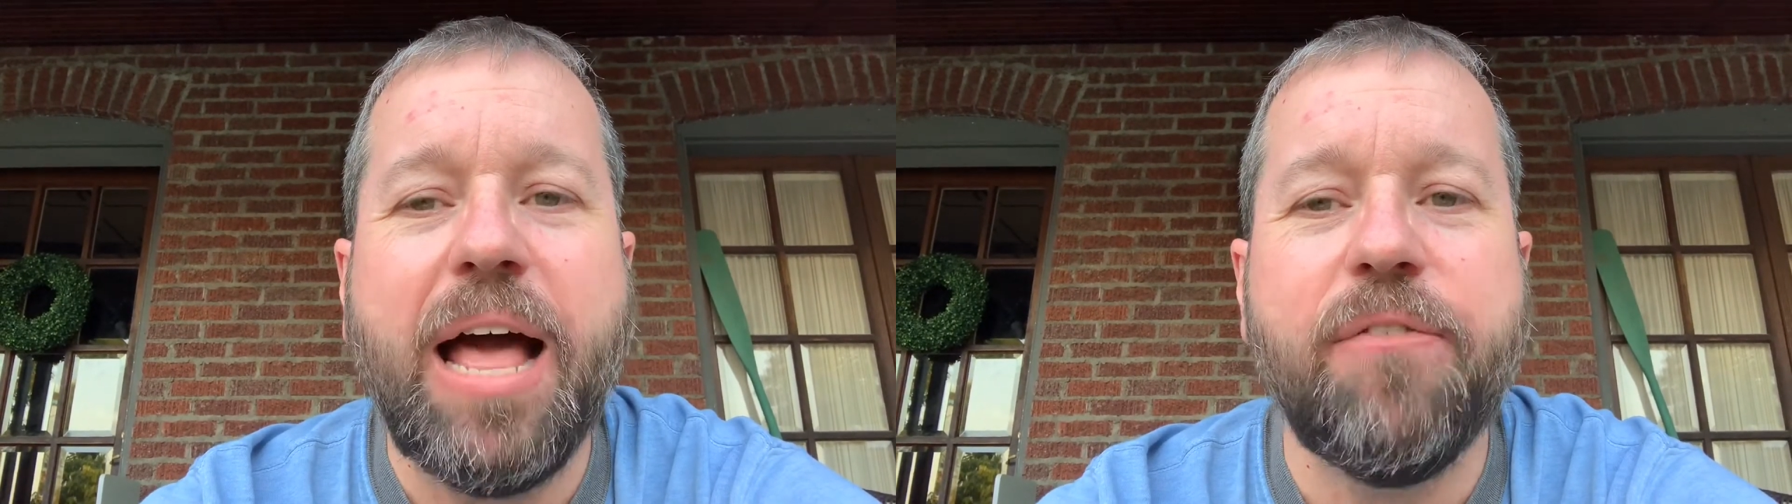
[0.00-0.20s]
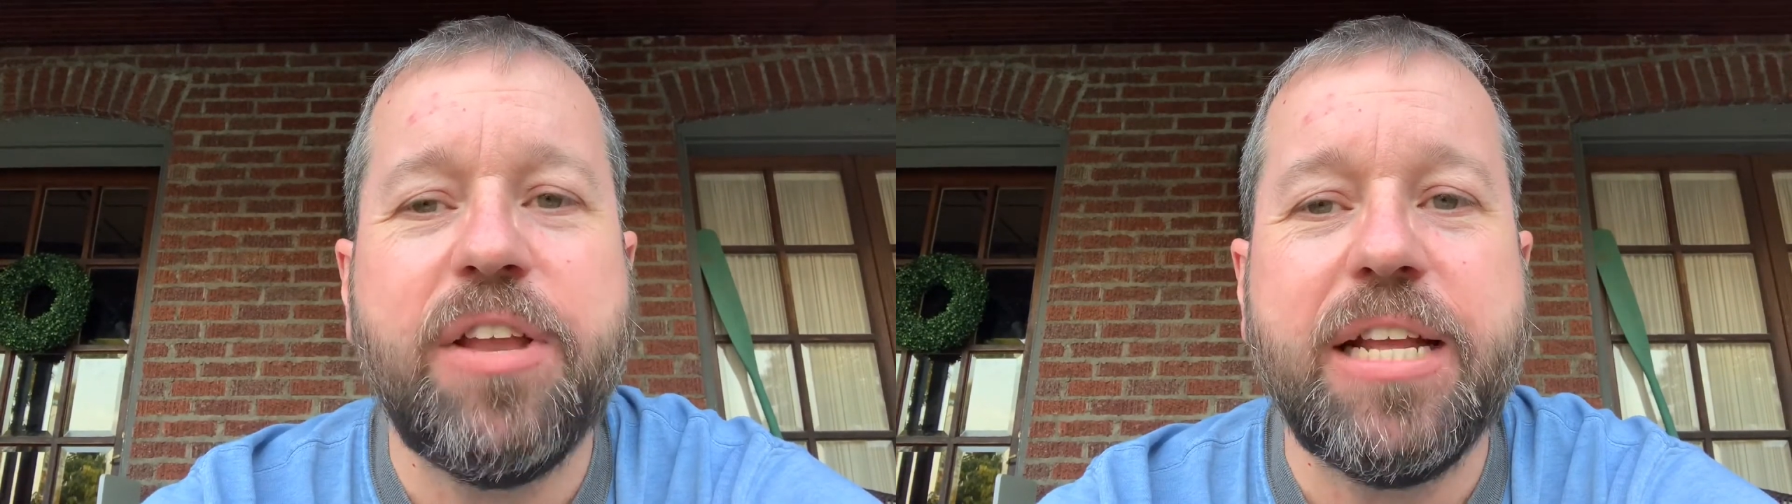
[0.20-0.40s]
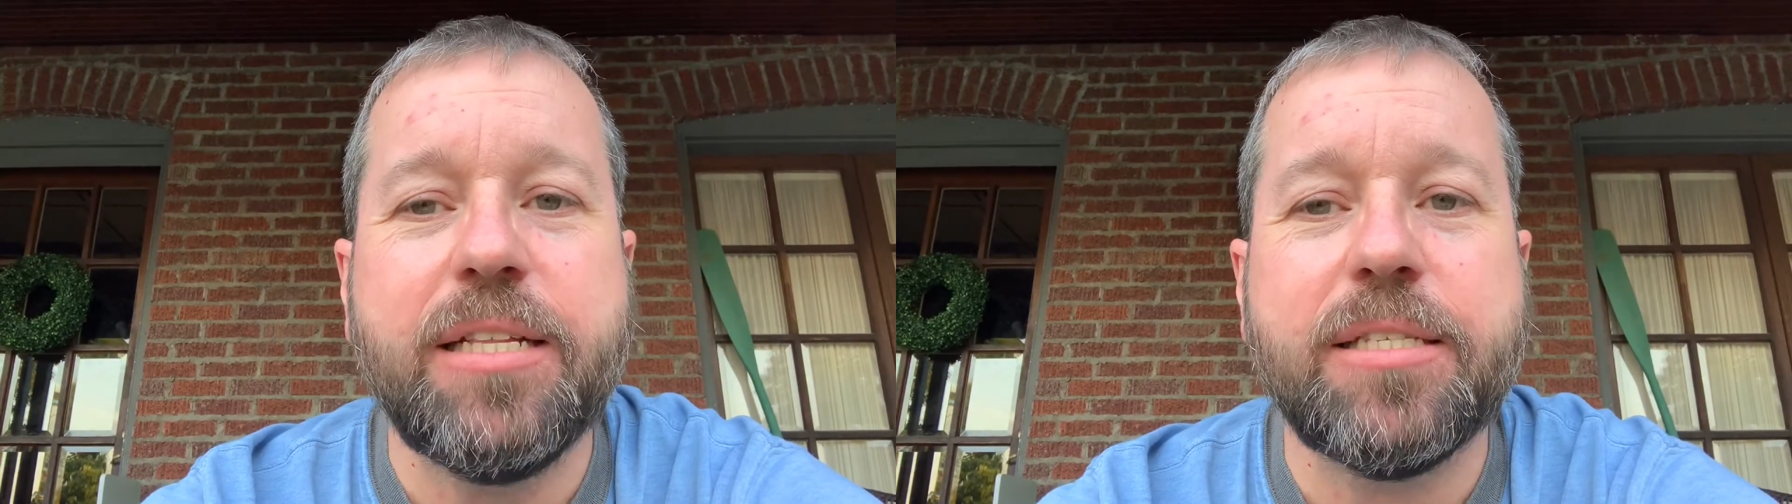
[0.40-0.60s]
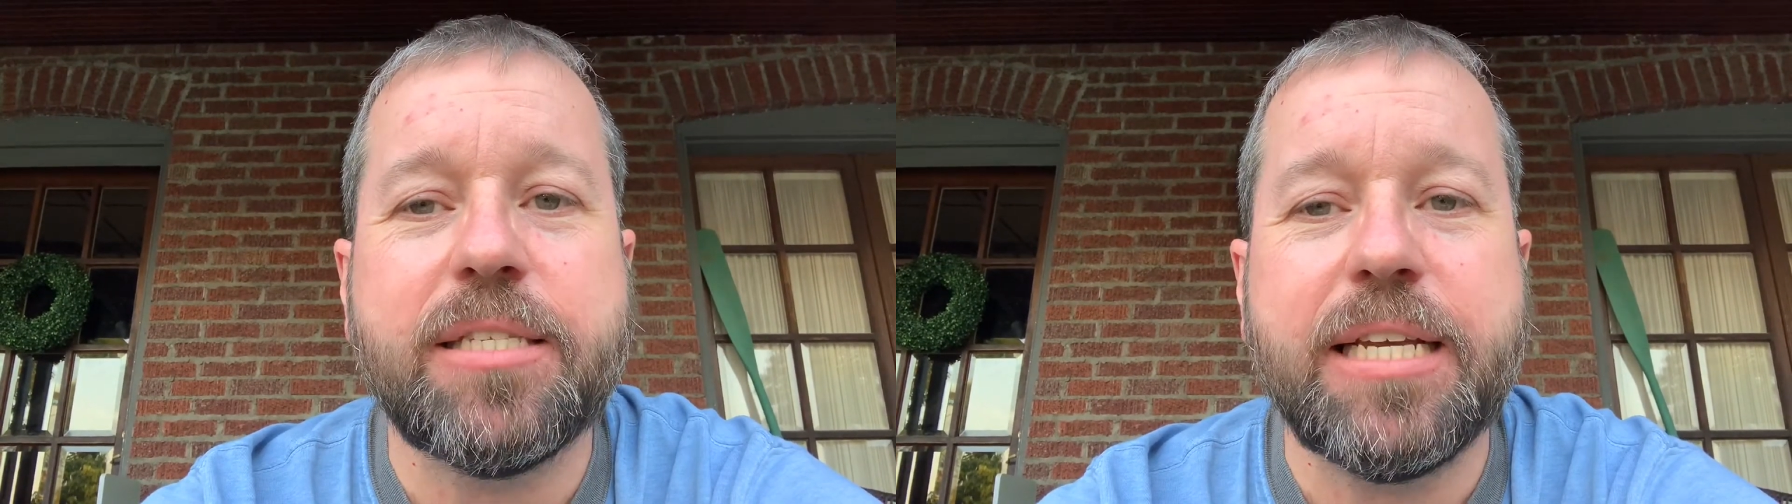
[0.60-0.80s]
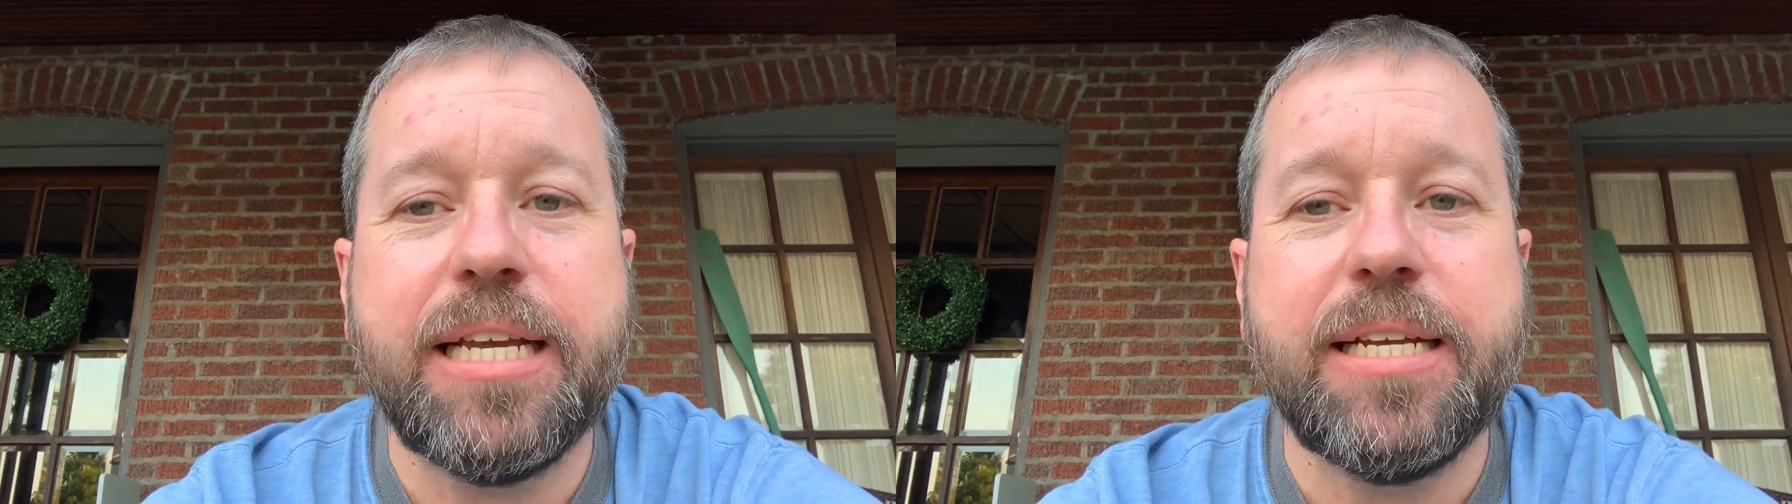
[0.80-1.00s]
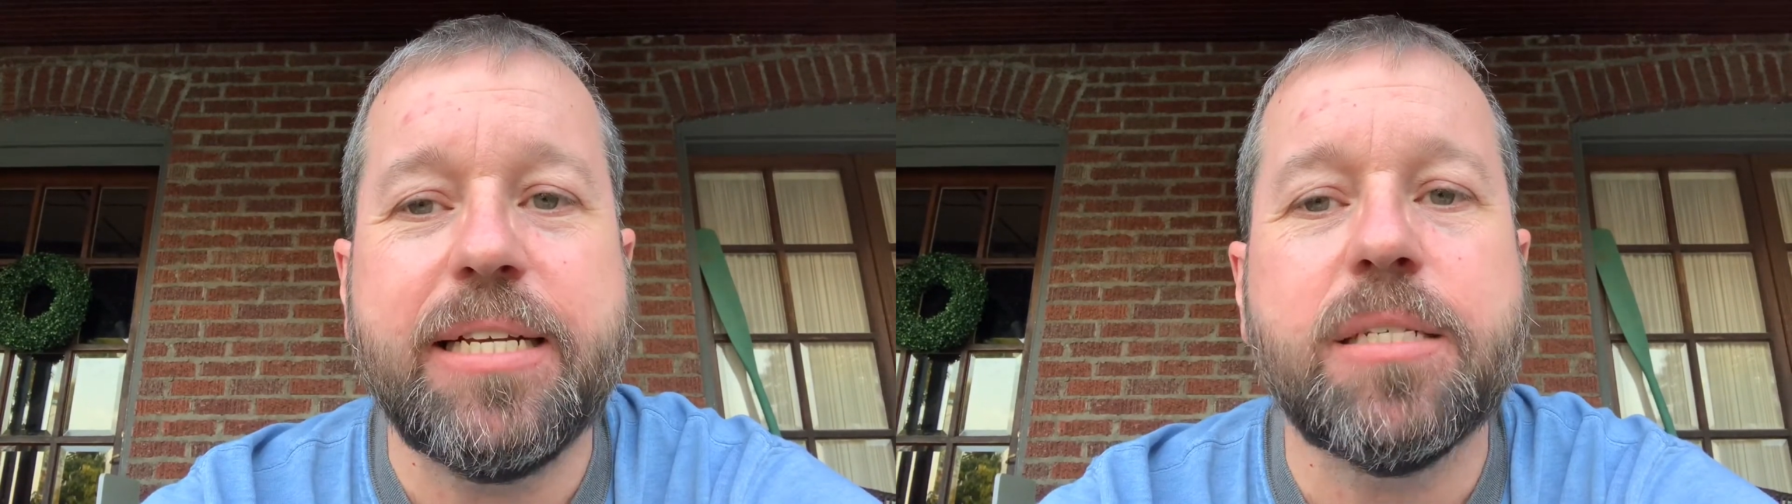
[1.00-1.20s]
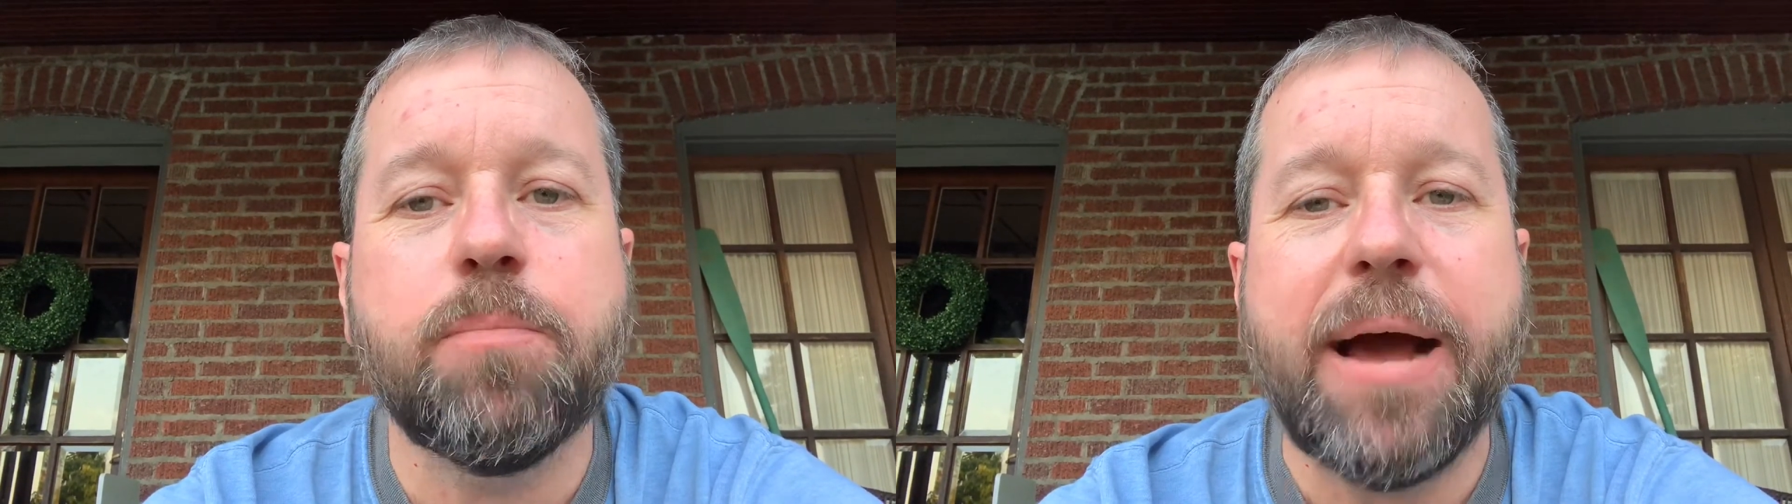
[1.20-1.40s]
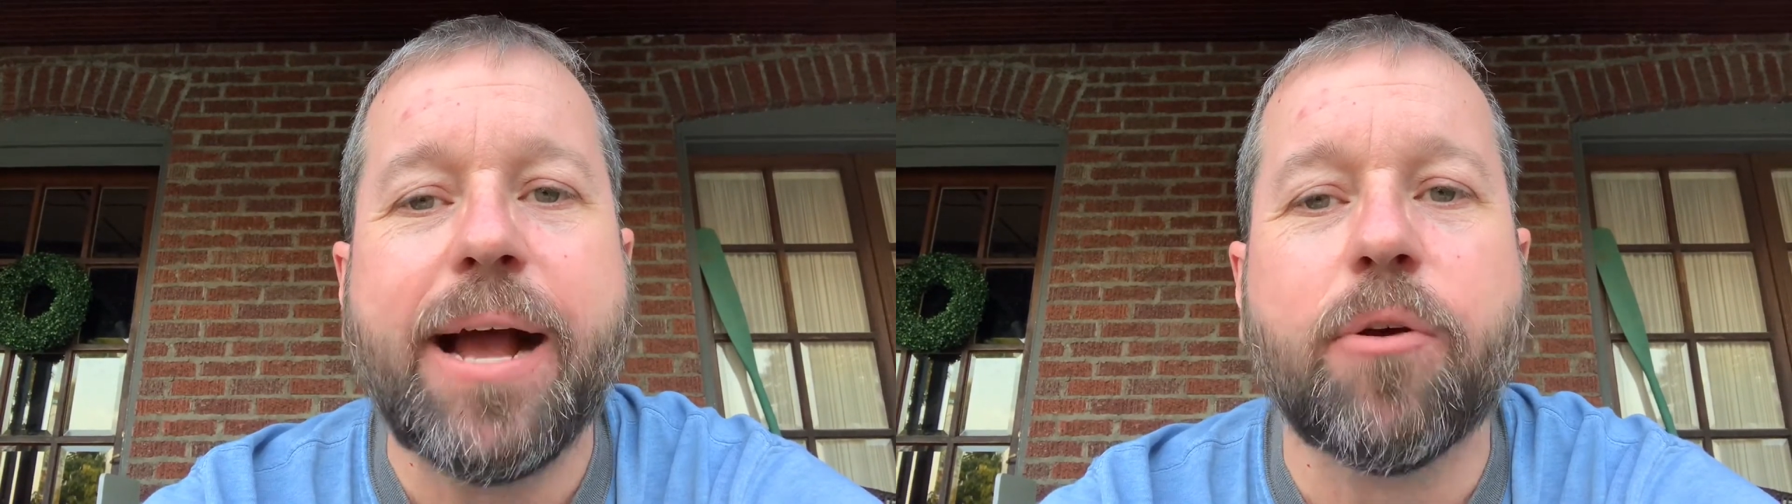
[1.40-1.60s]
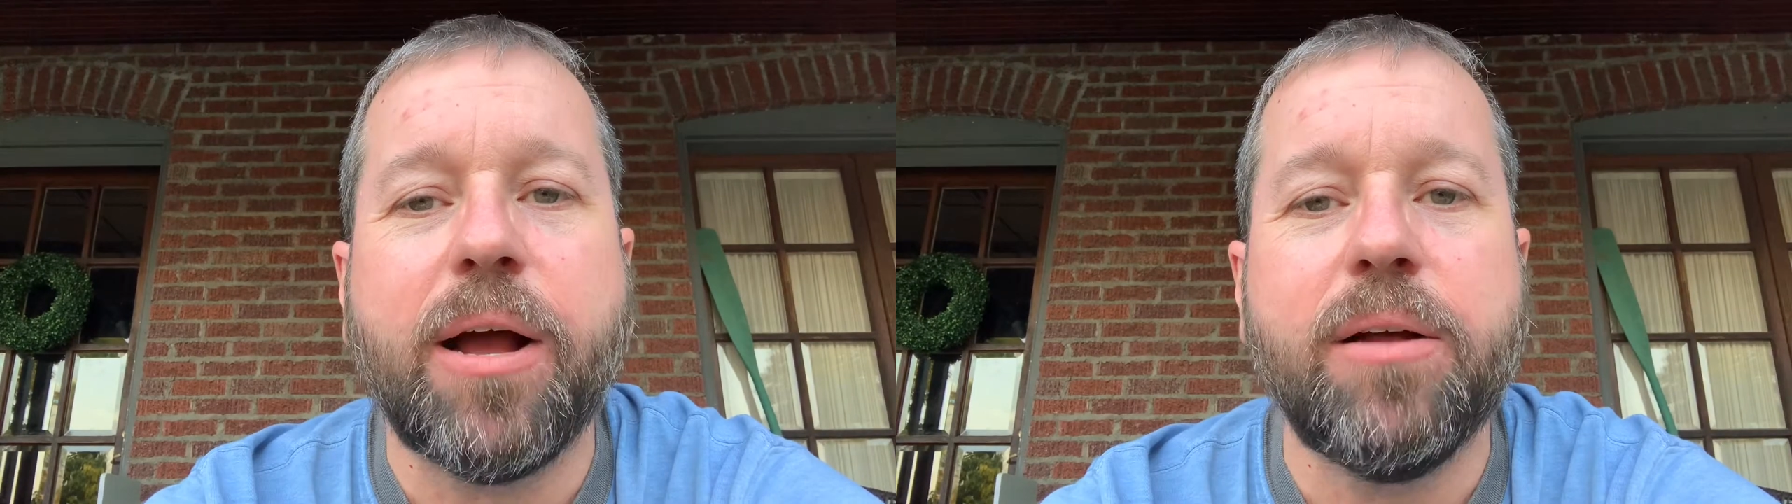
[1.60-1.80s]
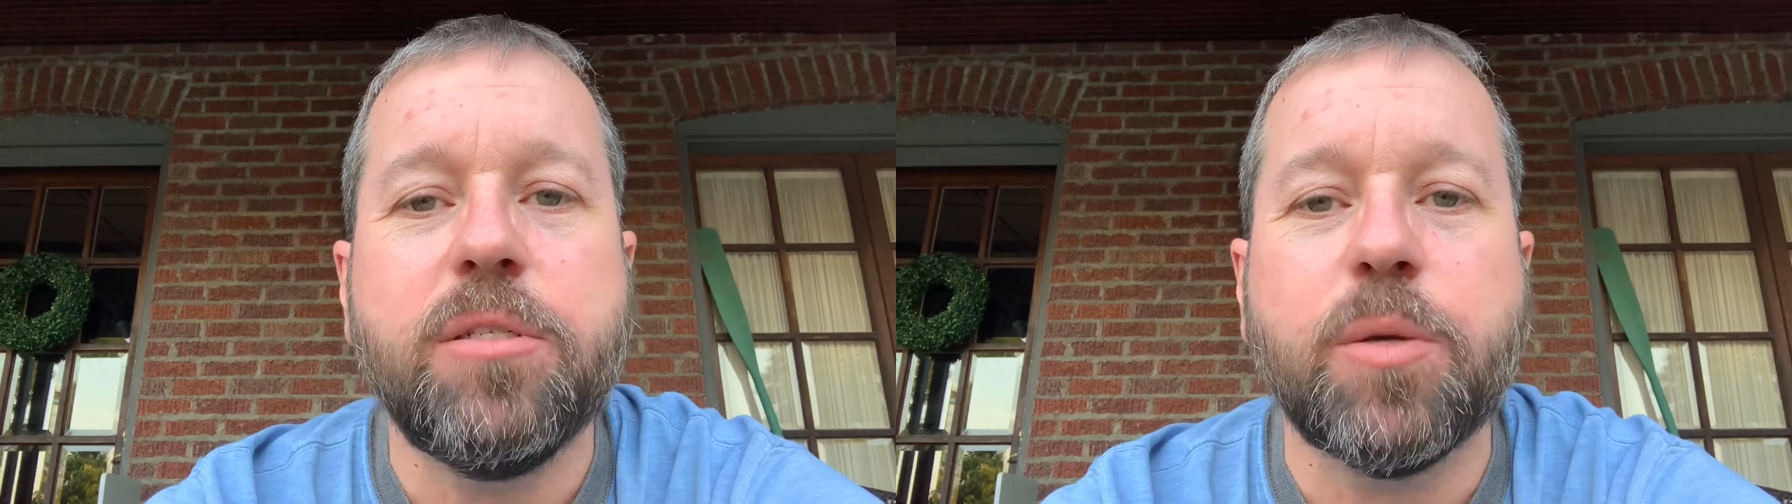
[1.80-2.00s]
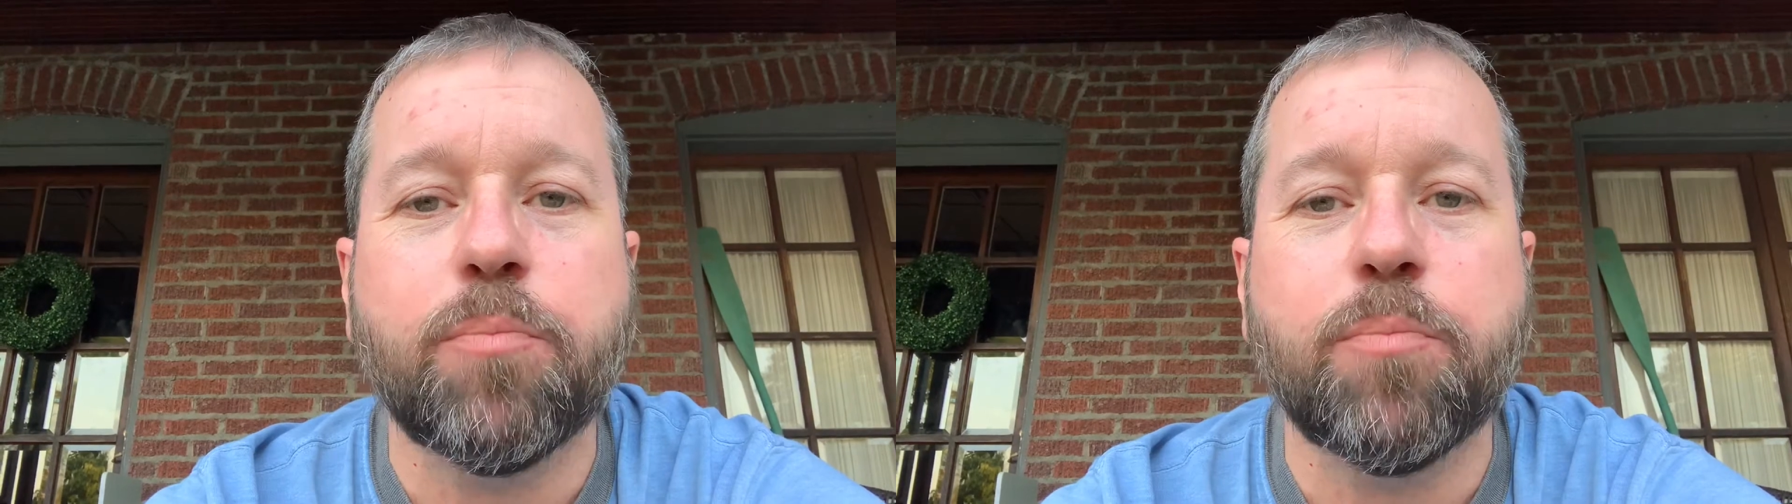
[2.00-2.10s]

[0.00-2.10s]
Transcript: evidence in his background